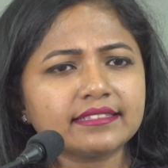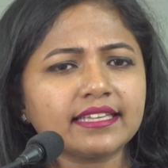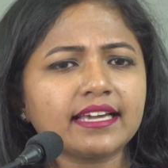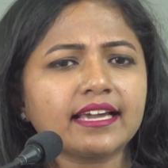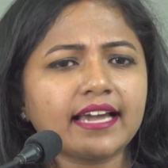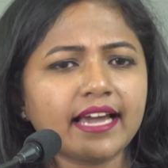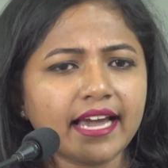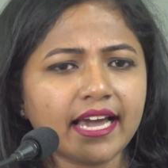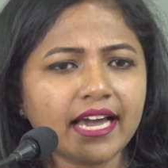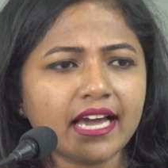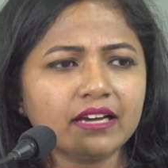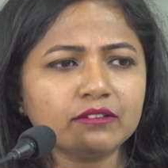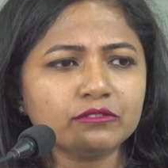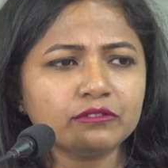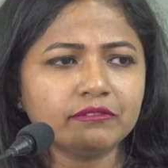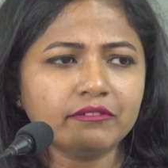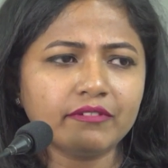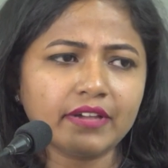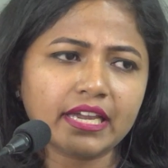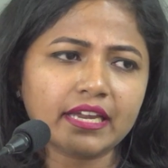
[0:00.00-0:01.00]
they have
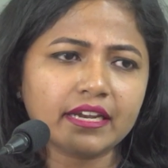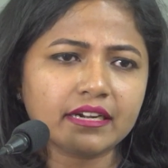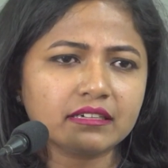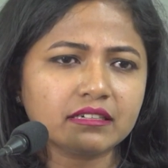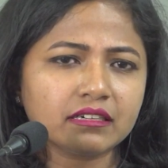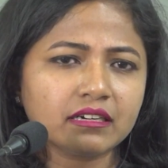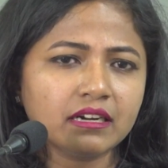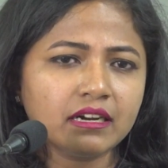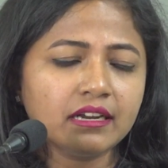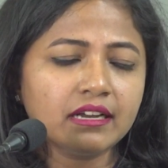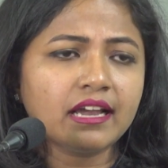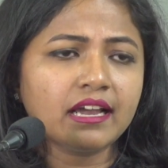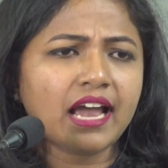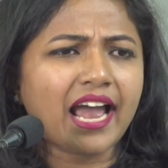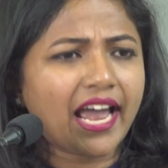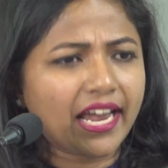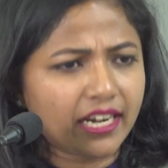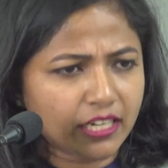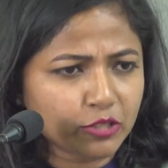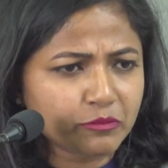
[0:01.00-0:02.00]
were
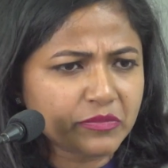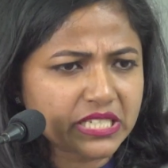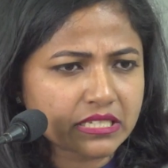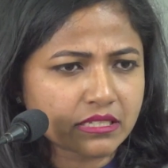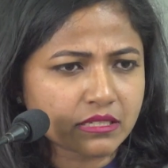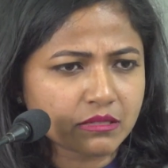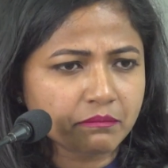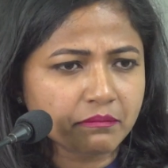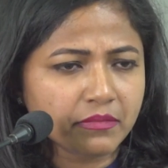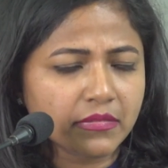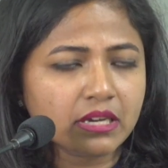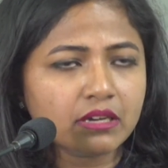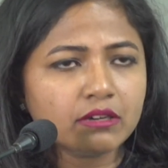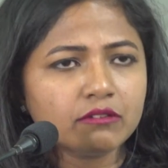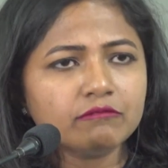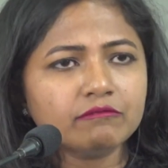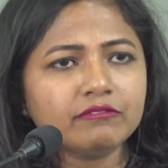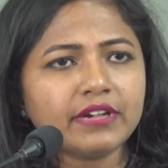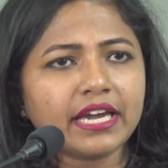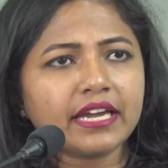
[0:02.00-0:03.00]
animism,
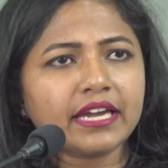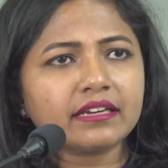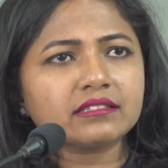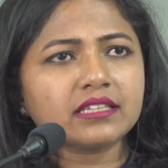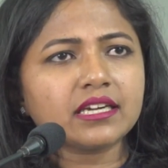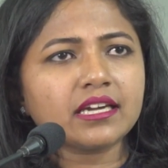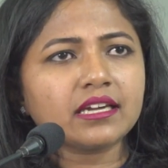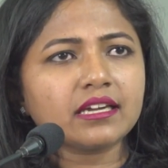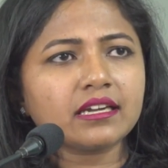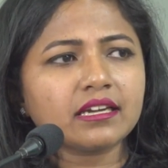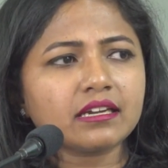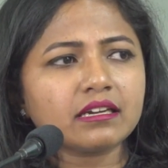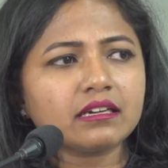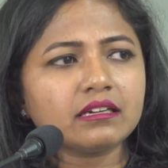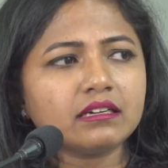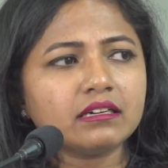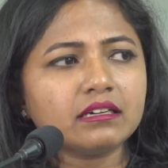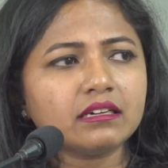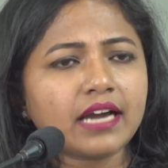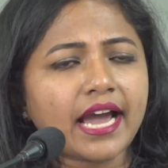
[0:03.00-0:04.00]
where they
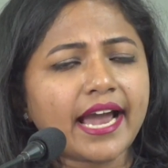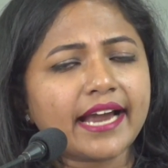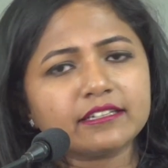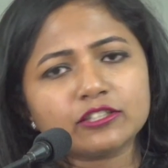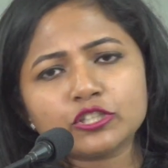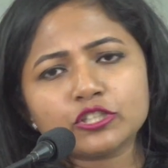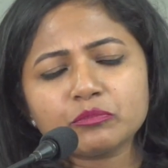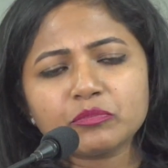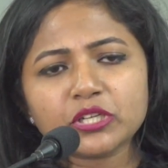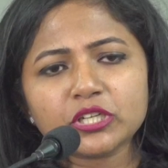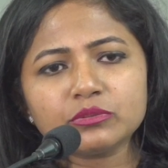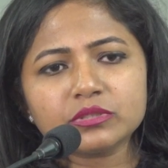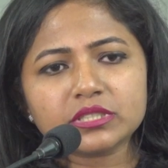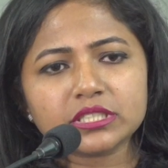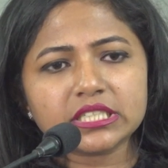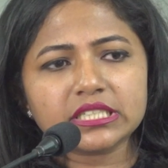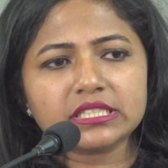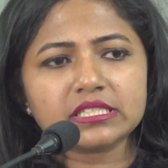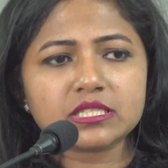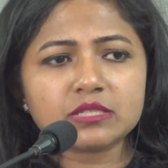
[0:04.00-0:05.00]

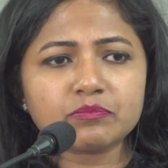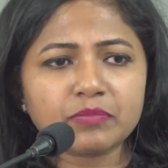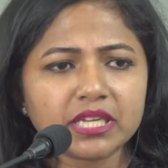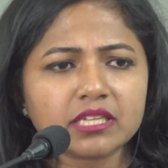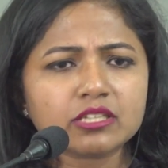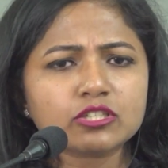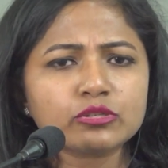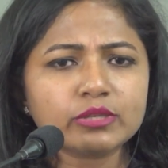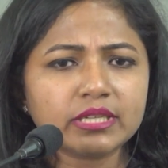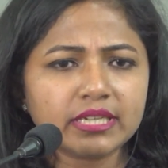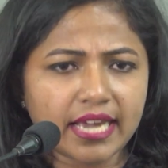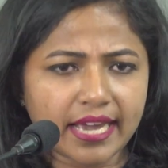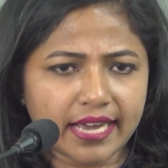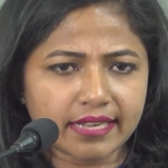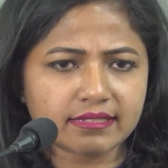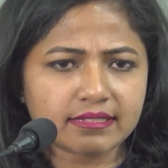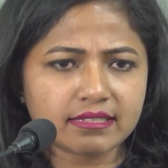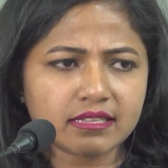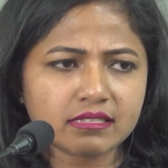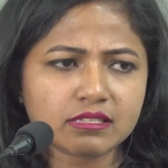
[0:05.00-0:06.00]
attributed spiritual
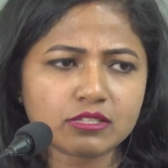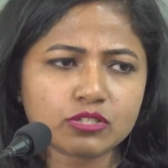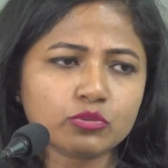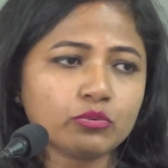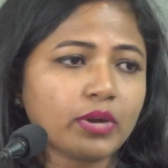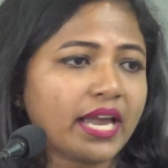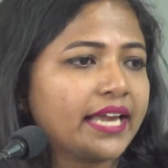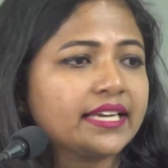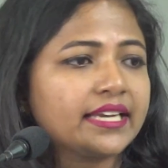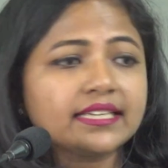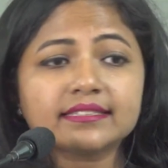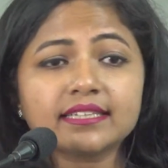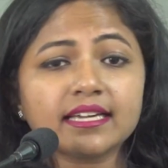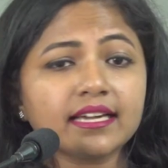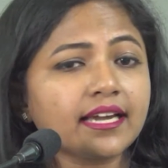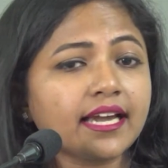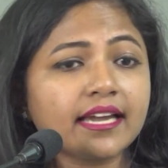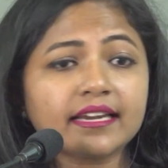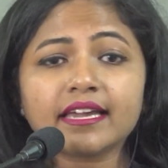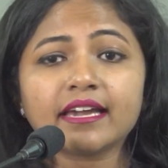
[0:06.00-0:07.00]
essence to
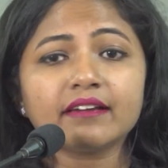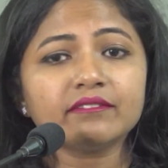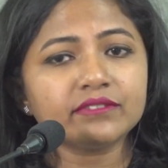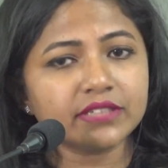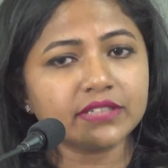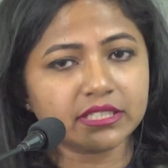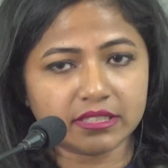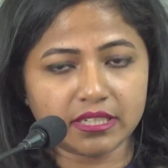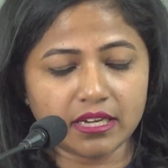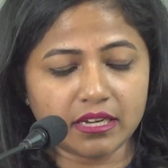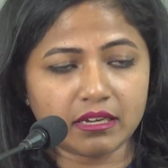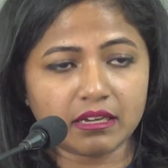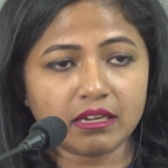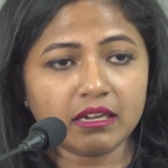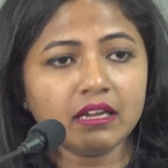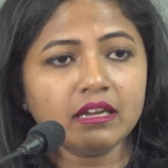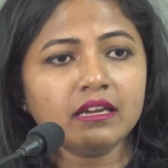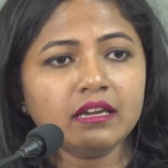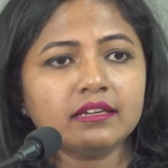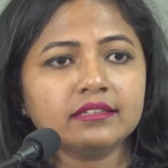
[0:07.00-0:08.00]
anything and
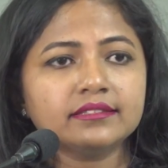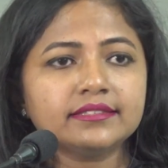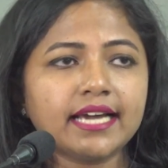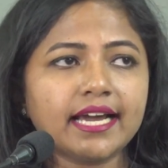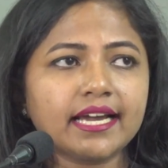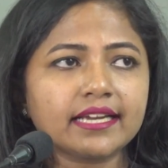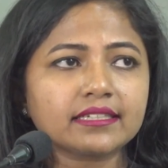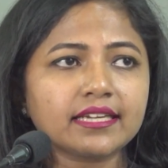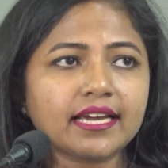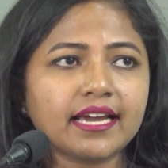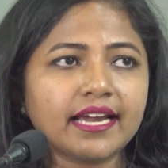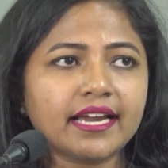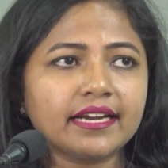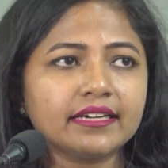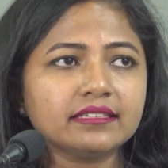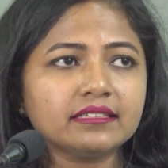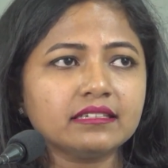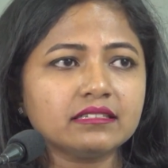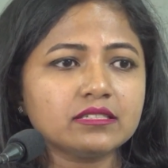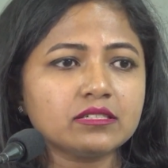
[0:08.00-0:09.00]
everything
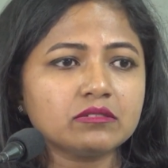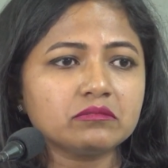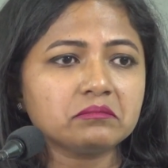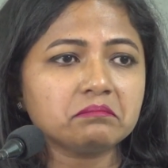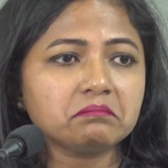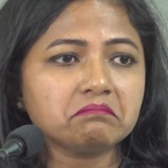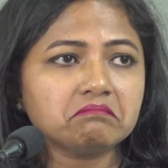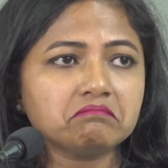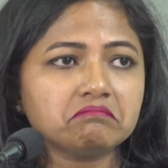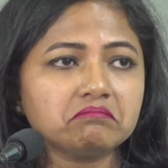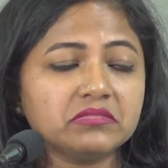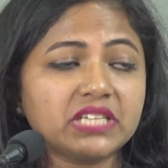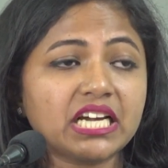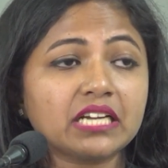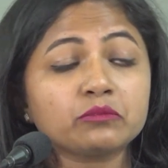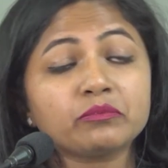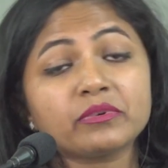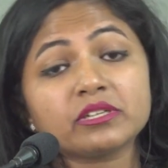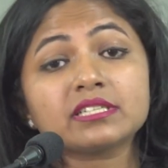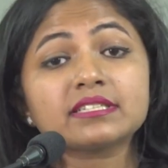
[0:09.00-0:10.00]

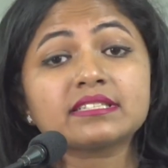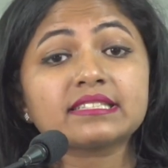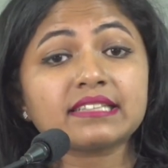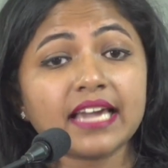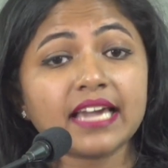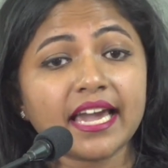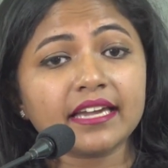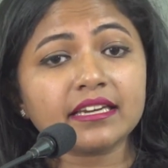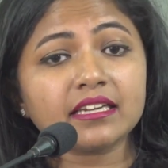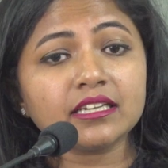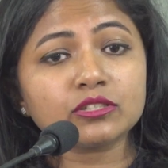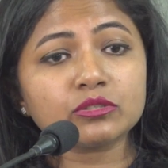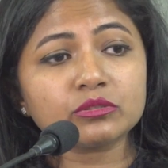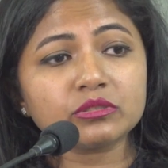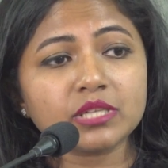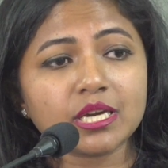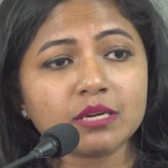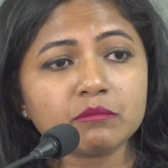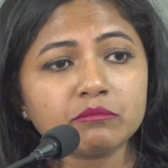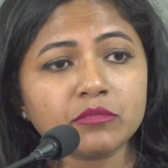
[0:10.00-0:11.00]
that was scary to
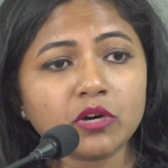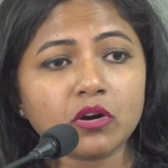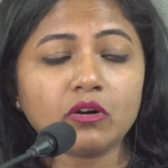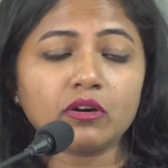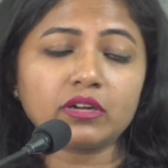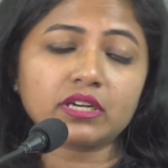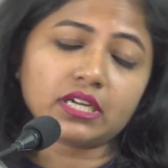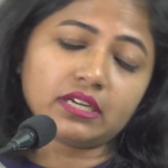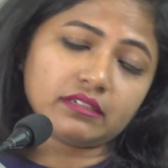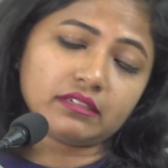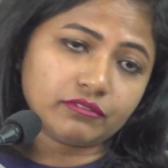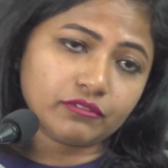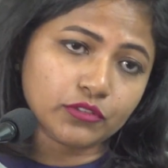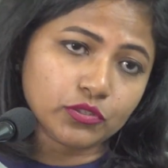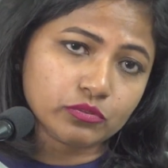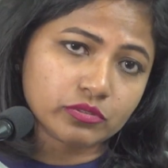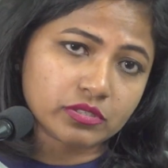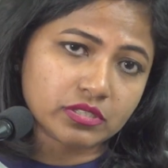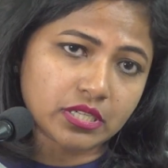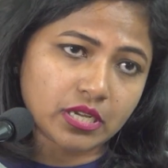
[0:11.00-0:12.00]
them or
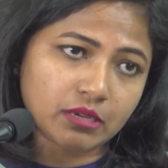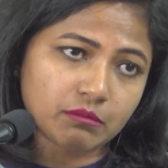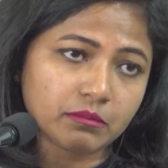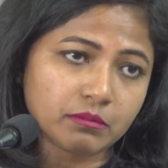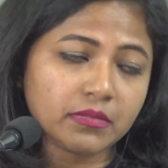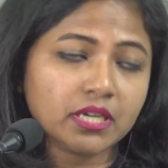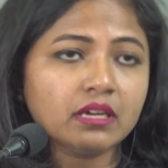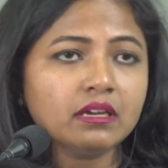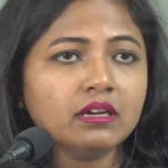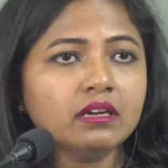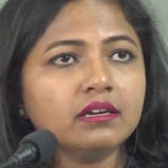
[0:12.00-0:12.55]
confused them.